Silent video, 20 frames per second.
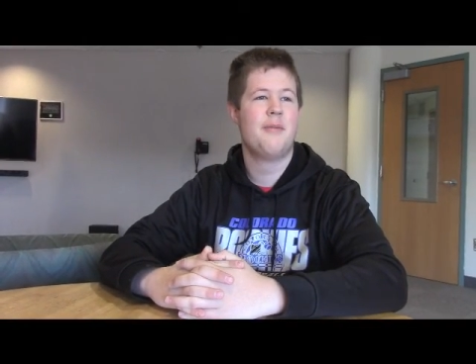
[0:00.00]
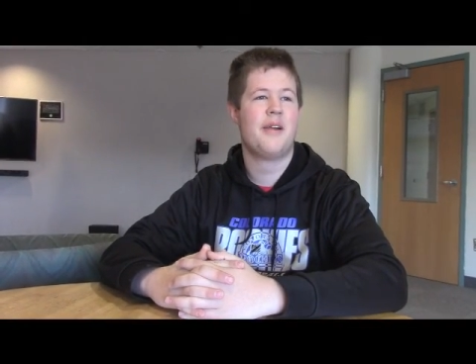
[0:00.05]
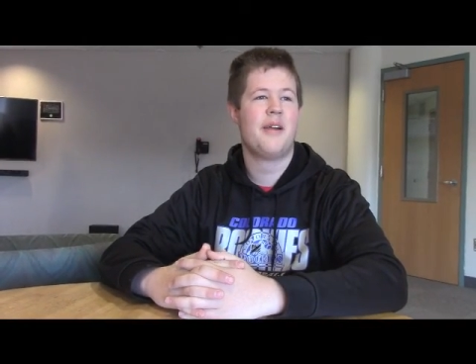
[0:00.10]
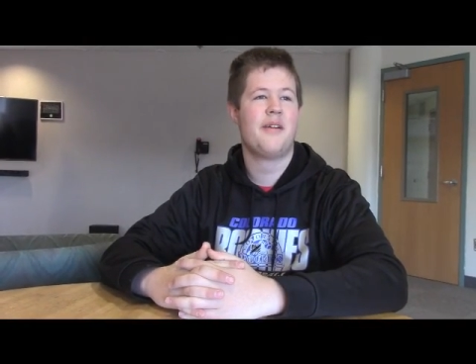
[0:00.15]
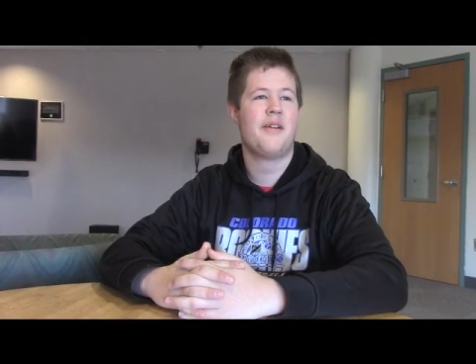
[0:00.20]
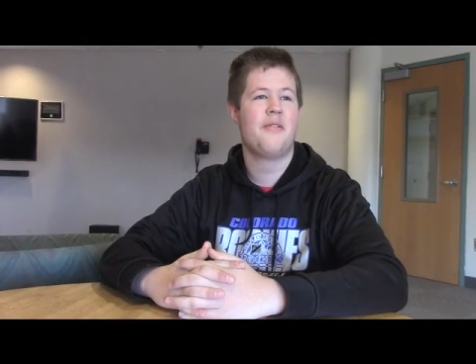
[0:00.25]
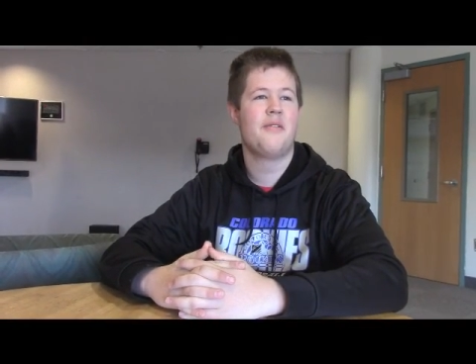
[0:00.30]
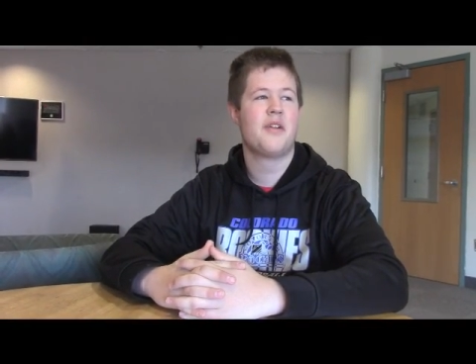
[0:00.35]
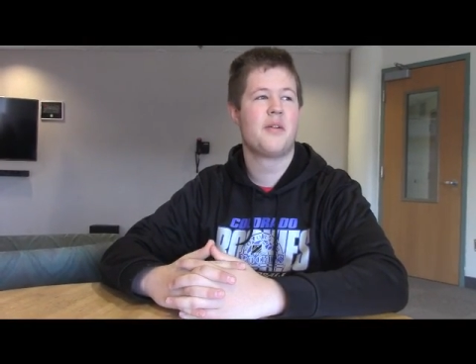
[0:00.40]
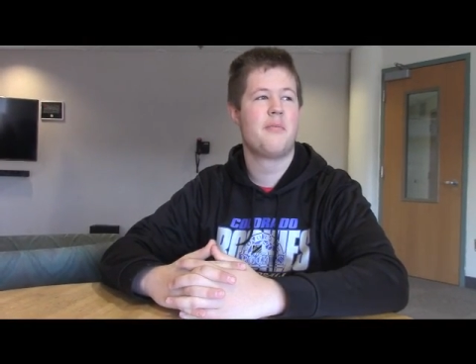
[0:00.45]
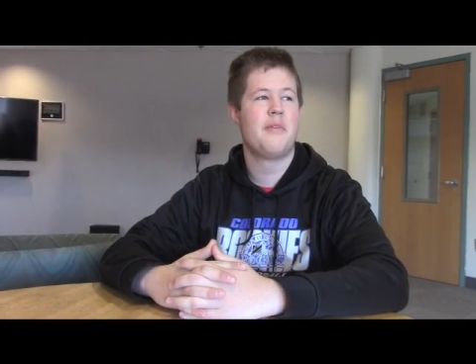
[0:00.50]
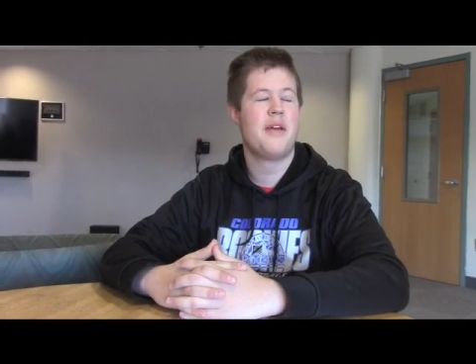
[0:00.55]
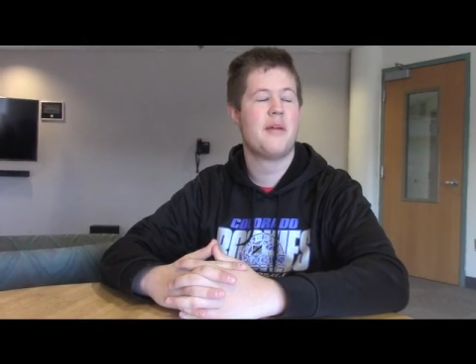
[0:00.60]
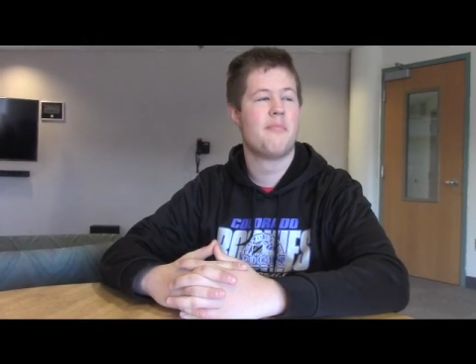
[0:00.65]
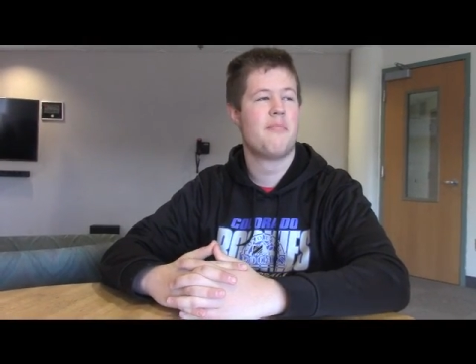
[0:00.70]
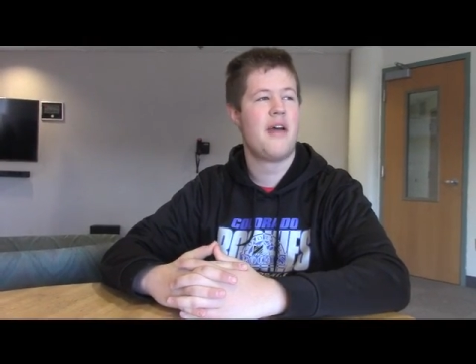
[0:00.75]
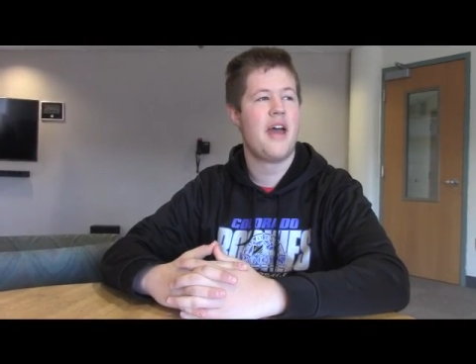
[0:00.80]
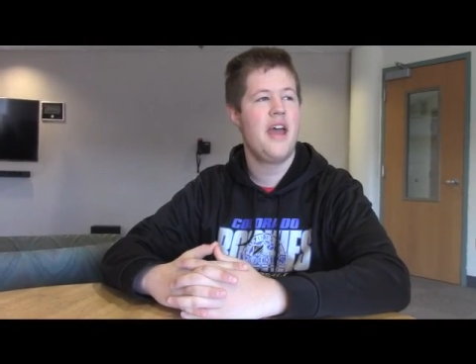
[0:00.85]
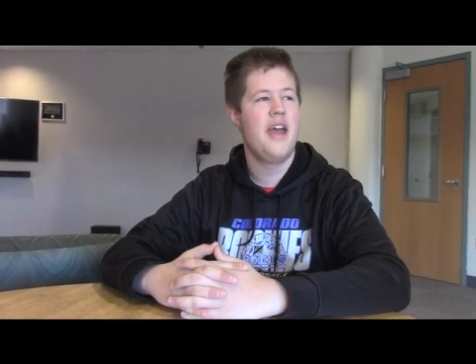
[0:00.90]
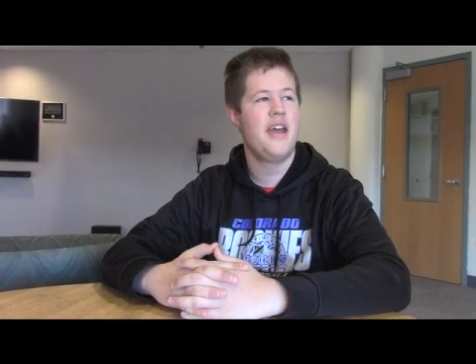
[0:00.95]
but I don't want to be
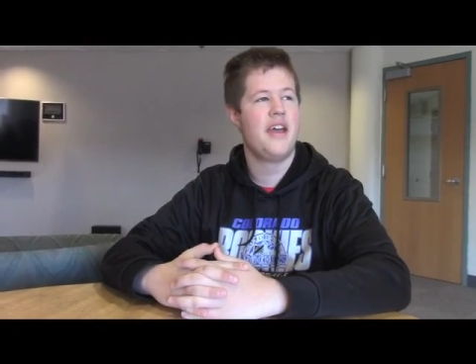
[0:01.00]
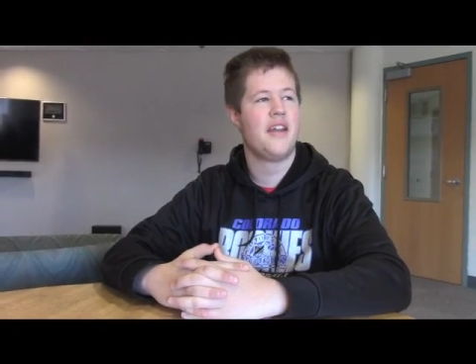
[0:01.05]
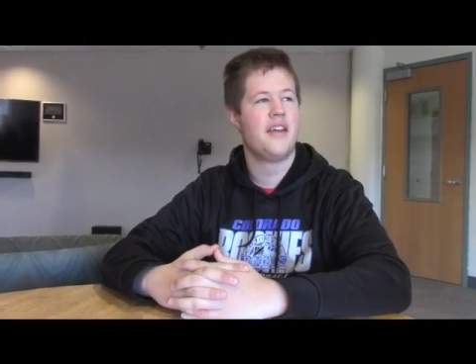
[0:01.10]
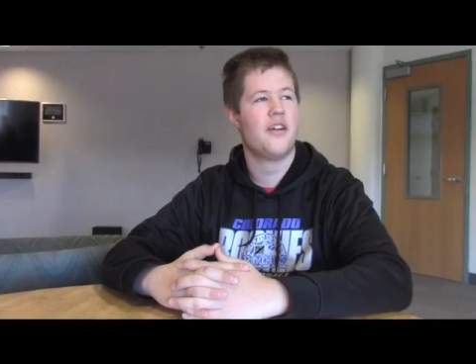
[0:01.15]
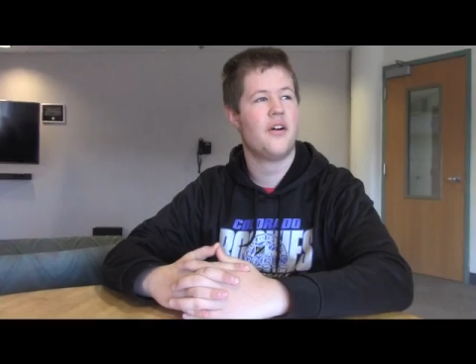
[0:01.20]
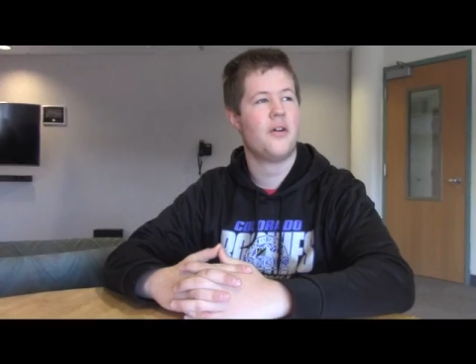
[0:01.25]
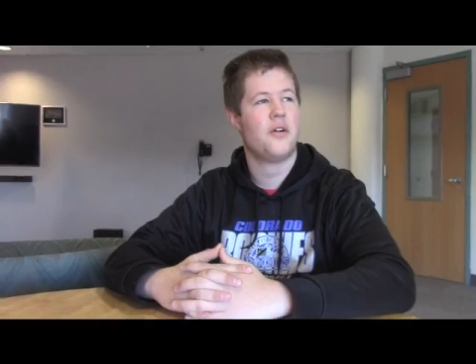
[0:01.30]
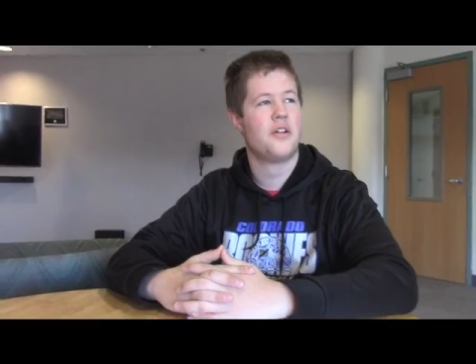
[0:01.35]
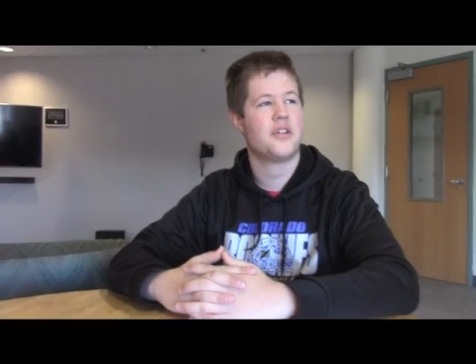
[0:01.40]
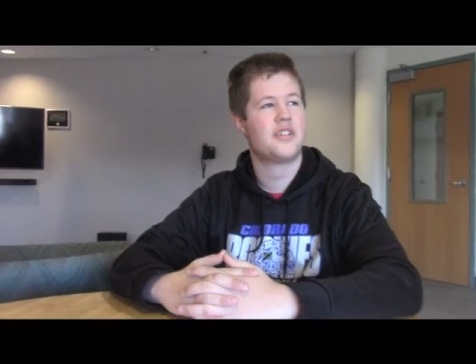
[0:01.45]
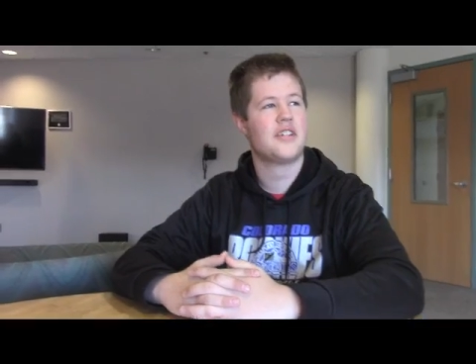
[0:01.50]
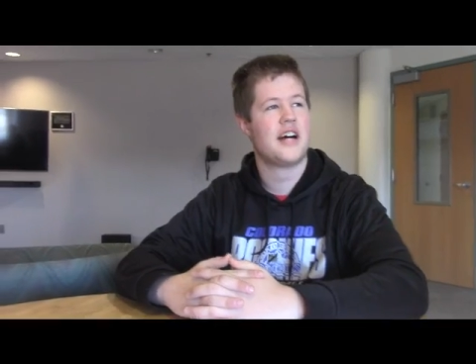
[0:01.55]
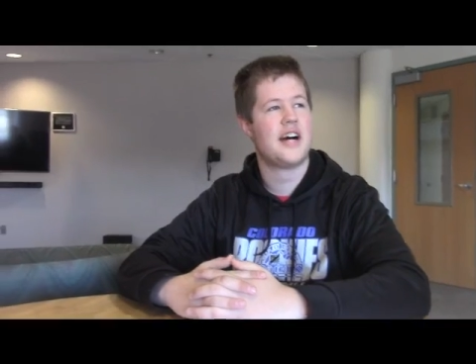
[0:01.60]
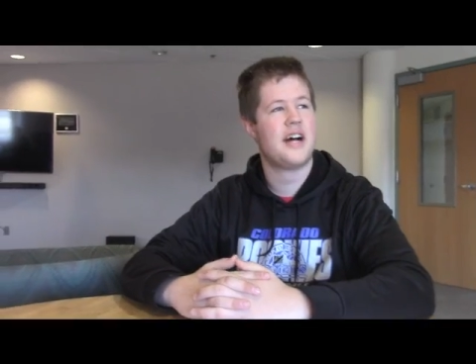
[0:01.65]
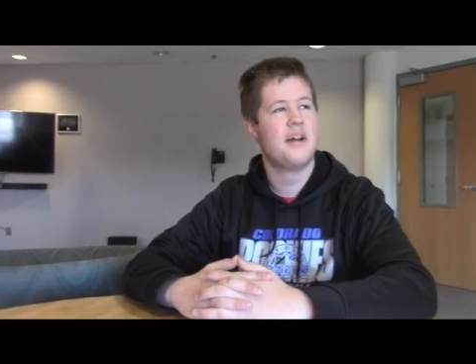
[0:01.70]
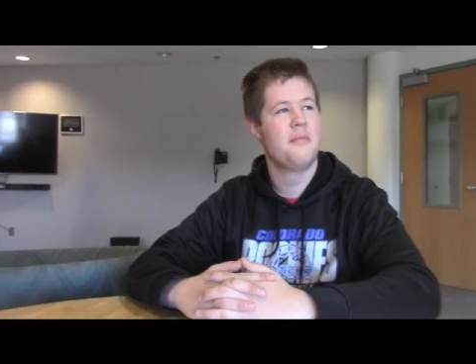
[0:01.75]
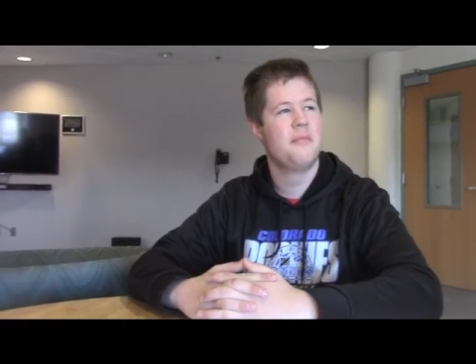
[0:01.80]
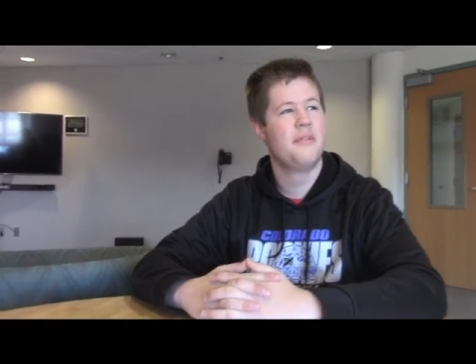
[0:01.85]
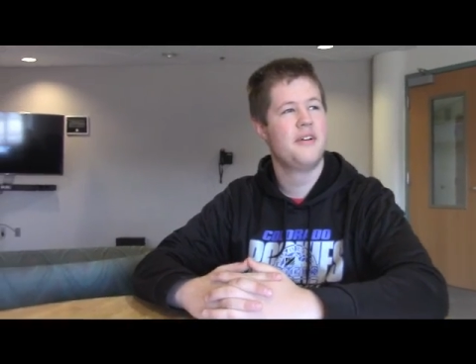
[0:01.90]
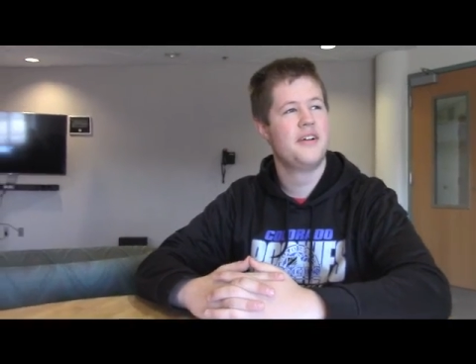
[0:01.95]
in pain the whole
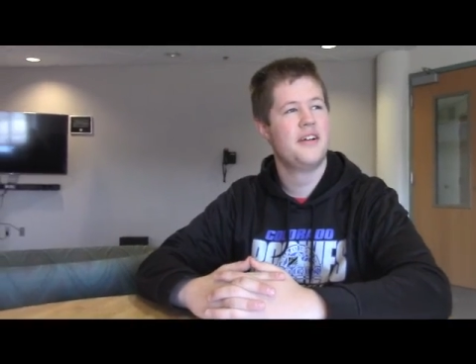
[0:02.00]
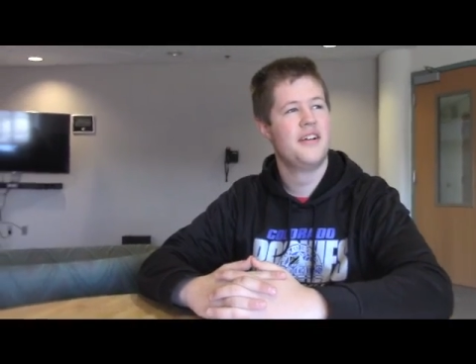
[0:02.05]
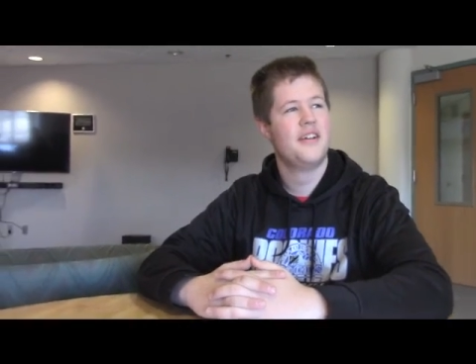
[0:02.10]
time.